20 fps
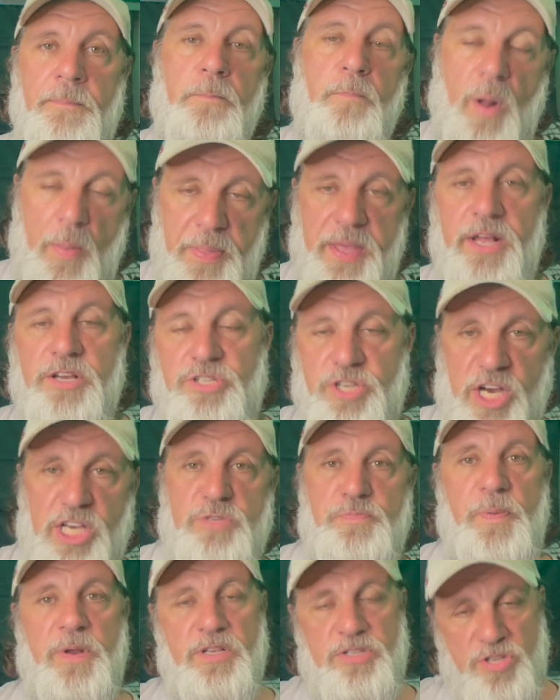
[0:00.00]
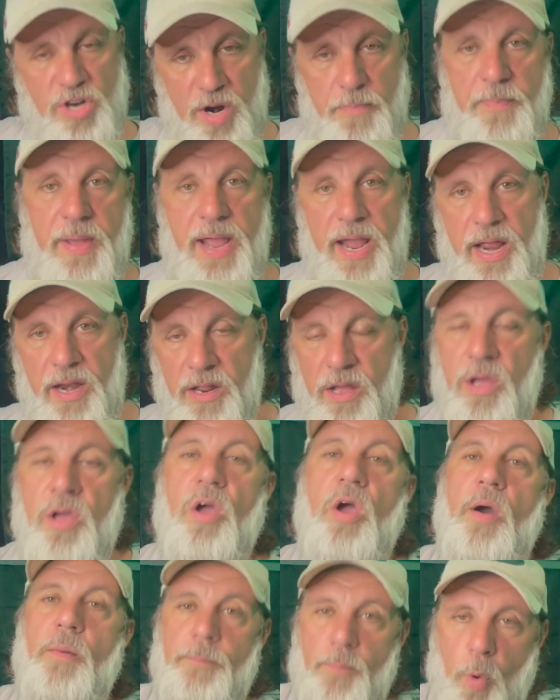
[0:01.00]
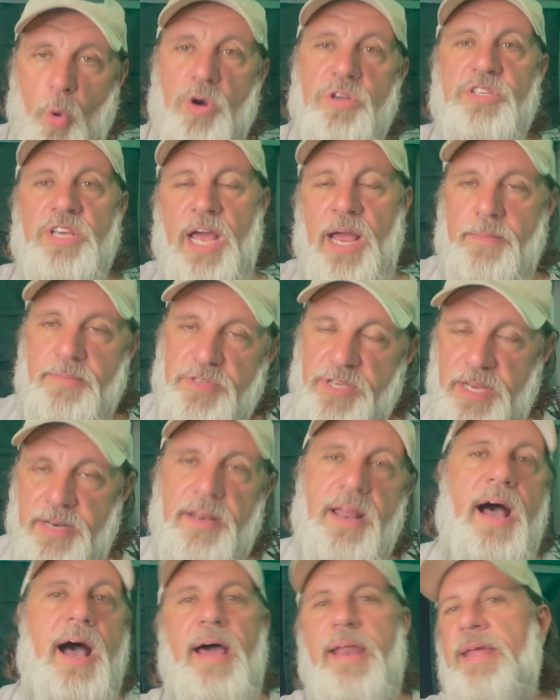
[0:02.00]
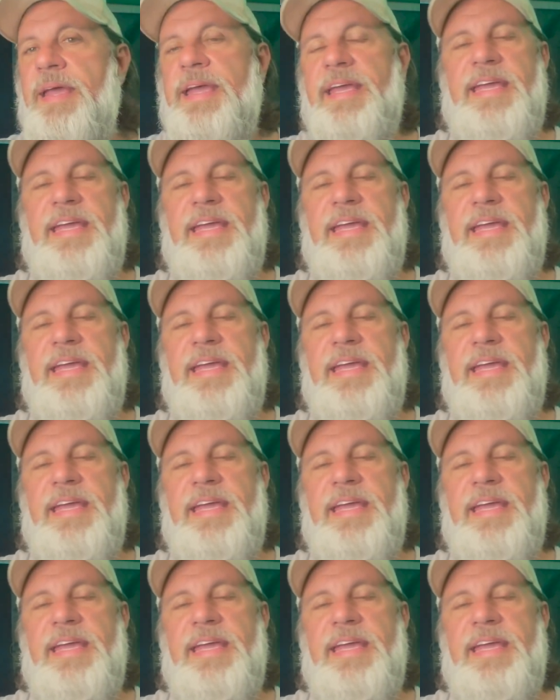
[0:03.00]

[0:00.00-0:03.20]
When the adjustments are made, more times than not,